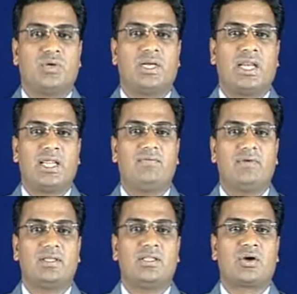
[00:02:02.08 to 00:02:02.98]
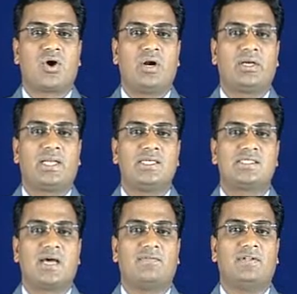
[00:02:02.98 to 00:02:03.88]
to retrieve the
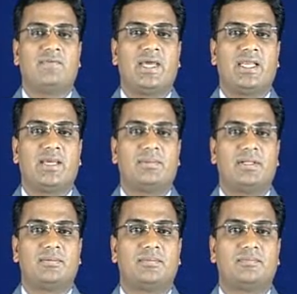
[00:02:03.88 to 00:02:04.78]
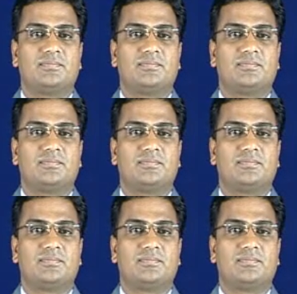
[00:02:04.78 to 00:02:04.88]
contents of the variable.